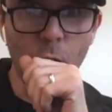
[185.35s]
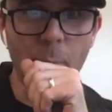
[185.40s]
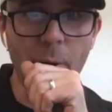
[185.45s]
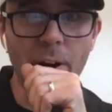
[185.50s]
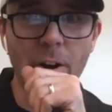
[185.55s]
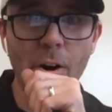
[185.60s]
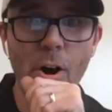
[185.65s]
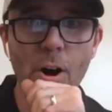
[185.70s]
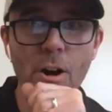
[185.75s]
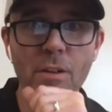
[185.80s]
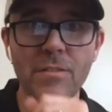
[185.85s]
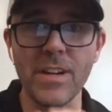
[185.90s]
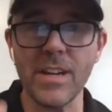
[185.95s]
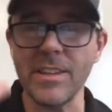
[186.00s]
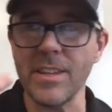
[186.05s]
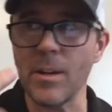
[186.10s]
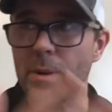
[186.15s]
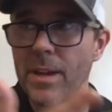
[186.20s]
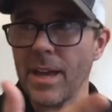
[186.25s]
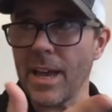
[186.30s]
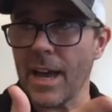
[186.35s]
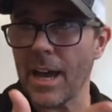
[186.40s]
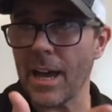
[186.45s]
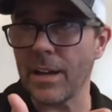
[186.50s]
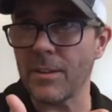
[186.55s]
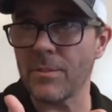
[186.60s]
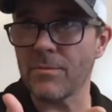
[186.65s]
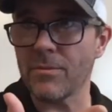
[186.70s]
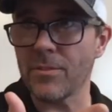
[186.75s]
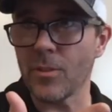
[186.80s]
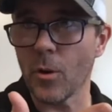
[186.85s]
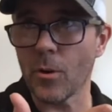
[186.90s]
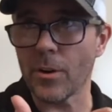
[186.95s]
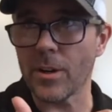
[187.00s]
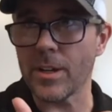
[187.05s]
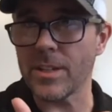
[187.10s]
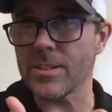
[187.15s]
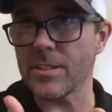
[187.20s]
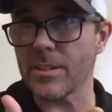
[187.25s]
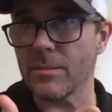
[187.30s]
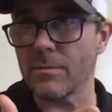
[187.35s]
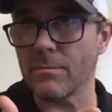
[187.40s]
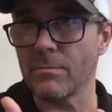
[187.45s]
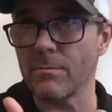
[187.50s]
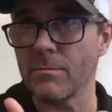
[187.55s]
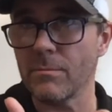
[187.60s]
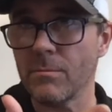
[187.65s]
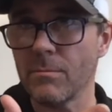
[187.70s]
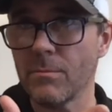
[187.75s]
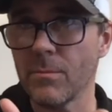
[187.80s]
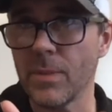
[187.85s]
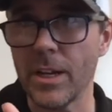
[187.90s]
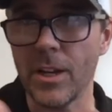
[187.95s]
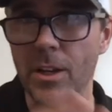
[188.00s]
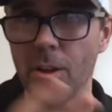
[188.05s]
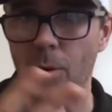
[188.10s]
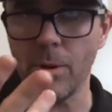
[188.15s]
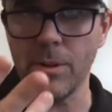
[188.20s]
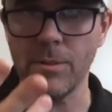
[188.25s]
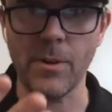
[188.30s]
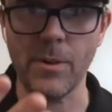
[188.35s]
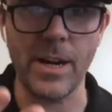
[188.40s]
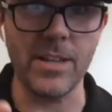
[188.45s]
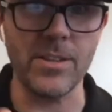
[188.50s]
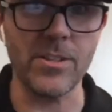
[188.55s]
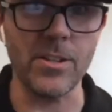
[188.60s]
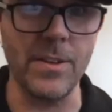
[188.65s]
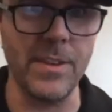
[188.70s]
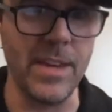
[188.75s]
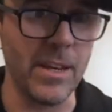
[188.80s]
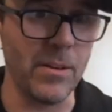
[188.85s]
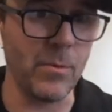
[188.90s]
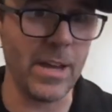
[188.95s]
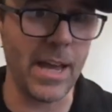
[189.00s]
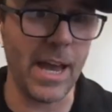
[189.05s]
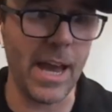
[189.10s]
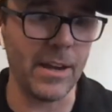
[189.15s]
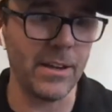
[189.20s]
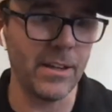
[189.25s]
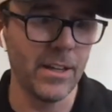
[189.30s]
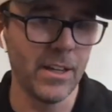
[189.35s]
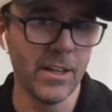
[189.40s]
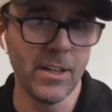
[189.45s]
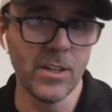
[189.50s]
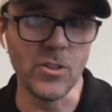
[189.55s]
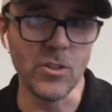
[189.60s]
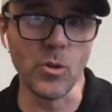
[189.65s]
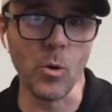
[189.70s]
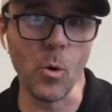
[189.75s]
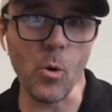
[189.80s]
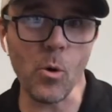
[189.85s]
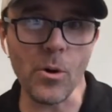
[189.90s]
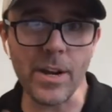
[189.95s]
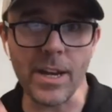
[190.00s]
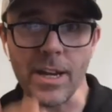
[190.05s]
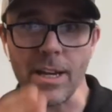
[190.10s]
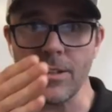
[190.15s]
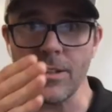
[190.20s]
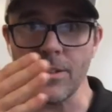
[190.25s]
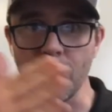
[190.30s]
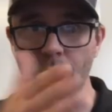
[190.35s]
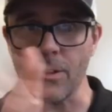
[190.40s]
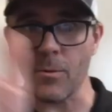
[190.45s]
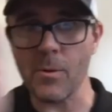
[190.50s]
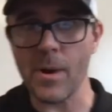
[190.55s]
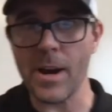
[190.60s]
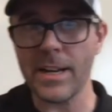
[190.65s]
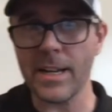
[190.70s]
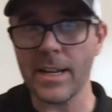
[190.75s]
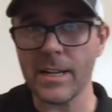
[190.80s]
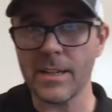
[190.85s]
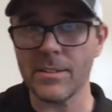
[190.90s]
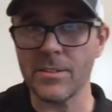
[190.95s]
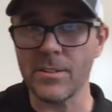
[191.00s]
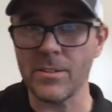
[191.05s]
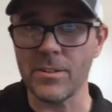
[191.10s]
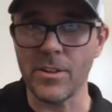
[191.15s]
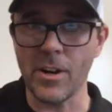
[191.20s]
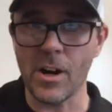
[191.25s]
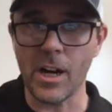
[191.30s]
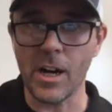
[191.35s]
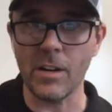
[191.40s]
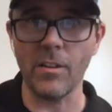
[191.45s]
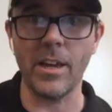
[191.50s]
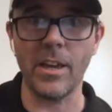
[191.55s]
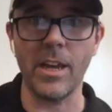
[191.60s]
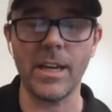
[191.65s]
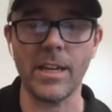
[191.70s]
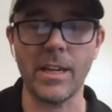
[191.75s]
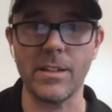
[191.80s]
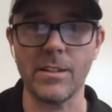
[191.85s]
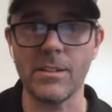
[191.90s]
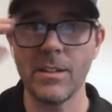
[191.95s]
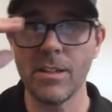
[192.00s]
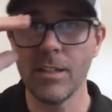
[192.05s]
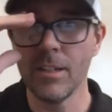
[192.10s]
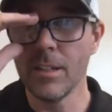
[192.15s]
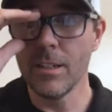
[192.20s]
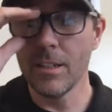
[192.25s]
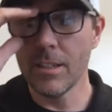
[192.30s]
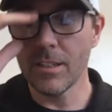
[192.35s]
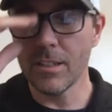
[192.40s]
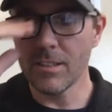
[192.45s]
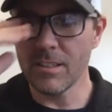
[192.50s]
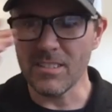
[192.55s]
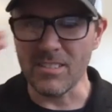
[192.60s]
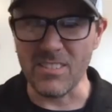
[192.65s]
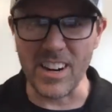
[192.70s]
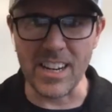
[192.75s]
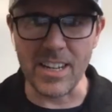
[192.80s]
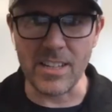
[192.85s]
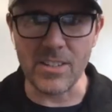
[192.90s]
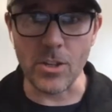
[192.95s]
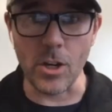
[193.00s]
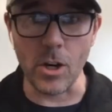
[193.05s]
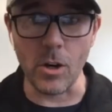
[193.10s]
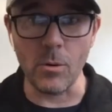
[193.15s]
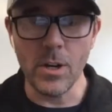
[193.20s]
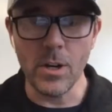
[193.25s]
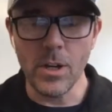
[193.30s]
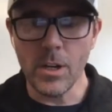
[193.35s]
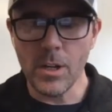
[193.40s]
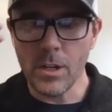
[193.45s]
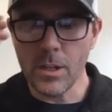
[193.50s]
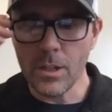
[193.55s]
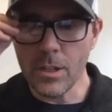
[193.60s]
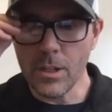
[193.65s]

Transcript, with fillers: Irma and Harvey, and then we had Florence and that other one, right? So and then we had Dorian, Dorian or, do the right hand, do the dog yeah, leg, and yeah. right. So